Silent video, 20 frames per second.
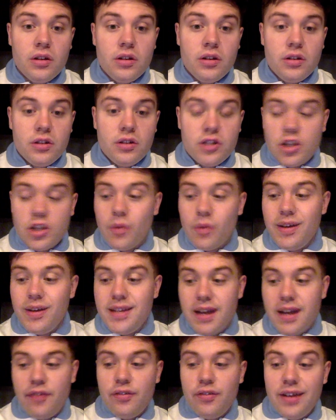So we
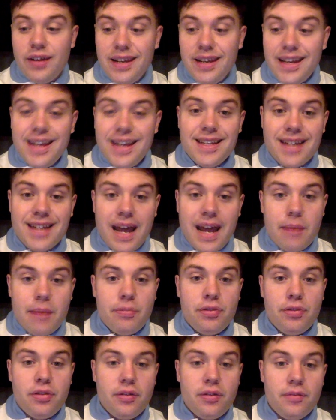definitely need
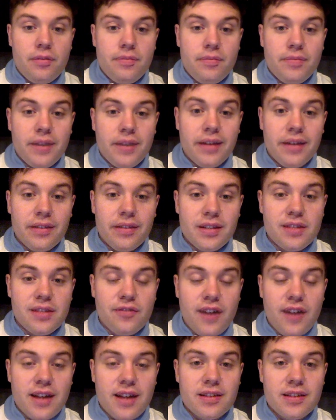depth in the
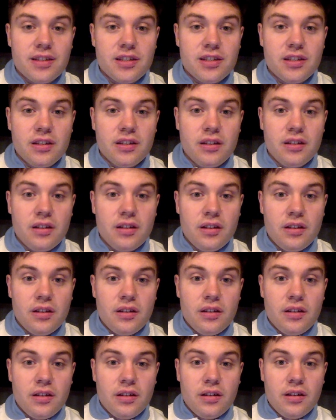defence,
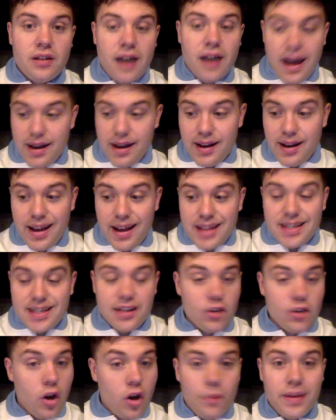and let
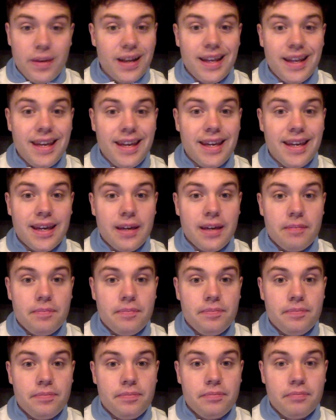it not be
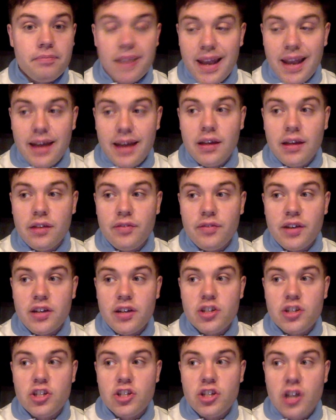leaky.
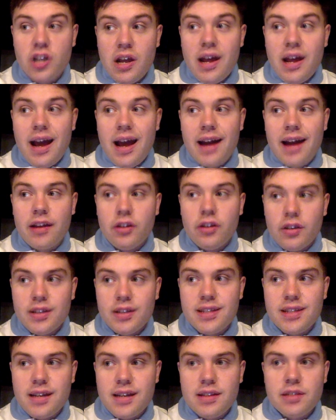Milenković and another
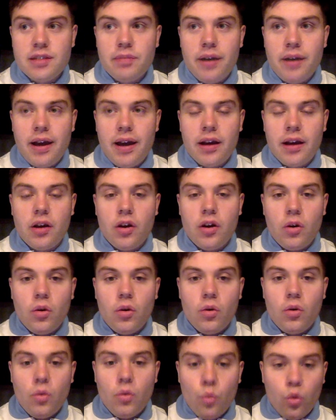centre-back
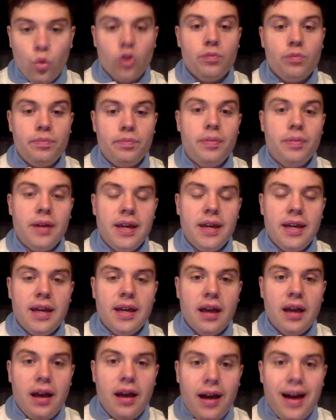would
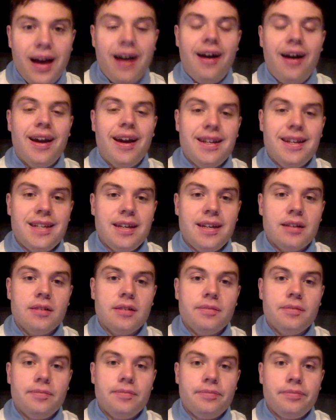be
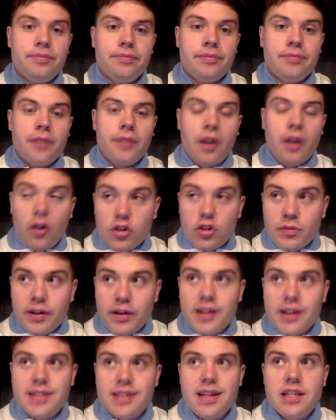ideal. Who's my
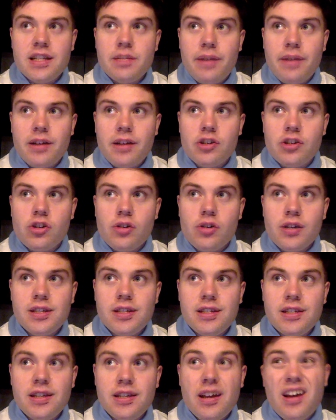other centre-back
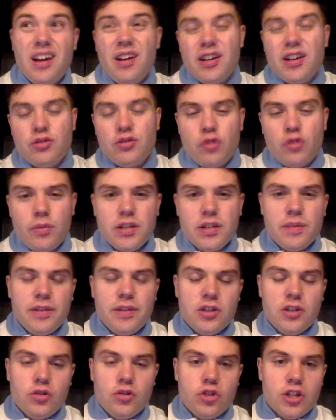choice? It's rumoured to be
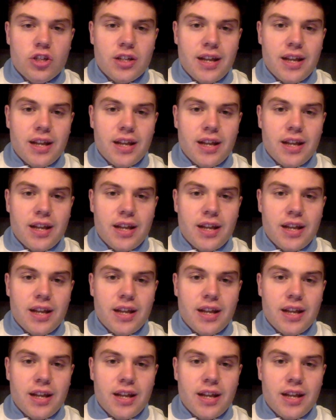Duja